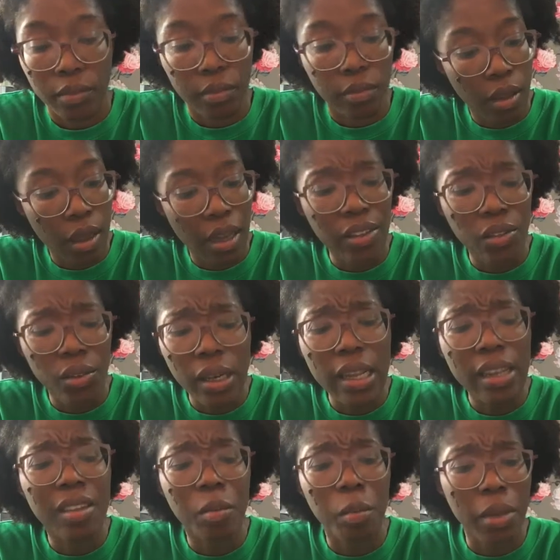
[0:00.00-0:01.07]
I do like
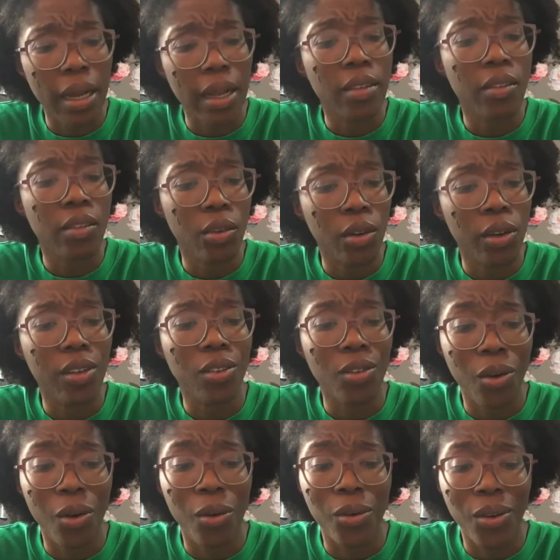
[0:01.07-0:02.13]
the pants on its
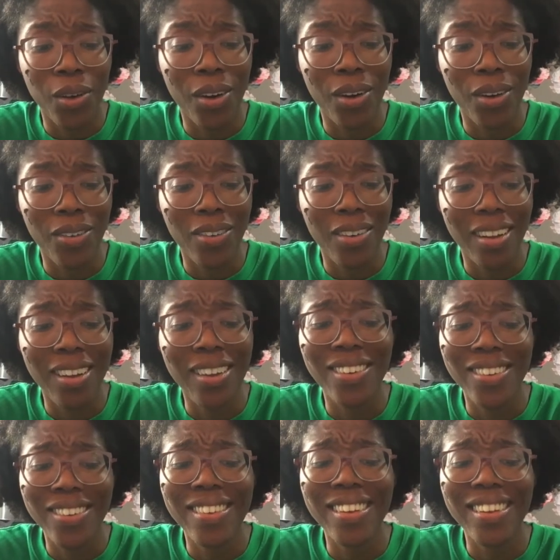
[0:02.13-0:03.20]
own though. It
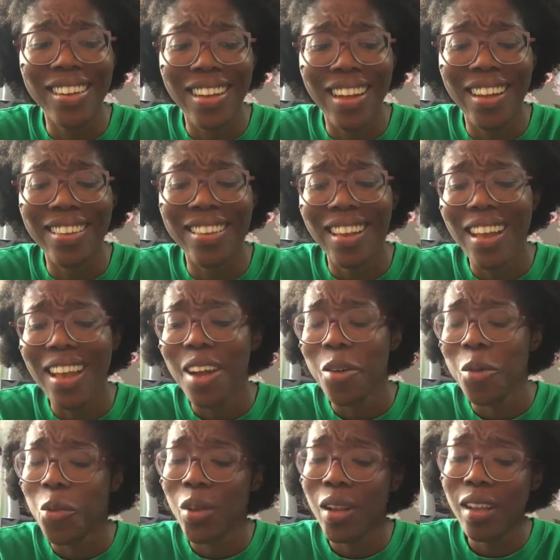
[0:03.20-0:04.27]
looks like it has a
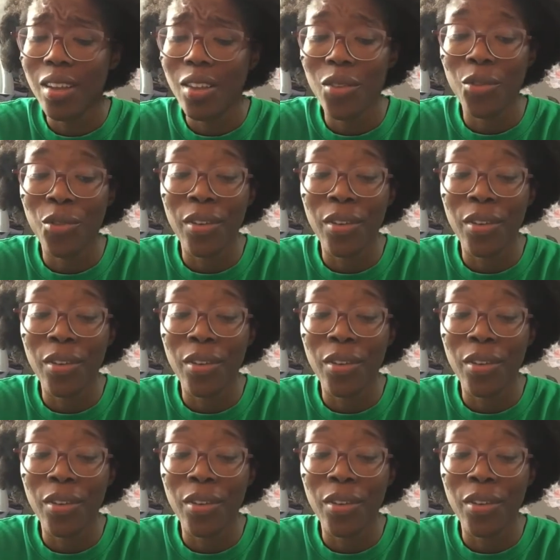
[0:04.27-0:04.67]
really cute fit.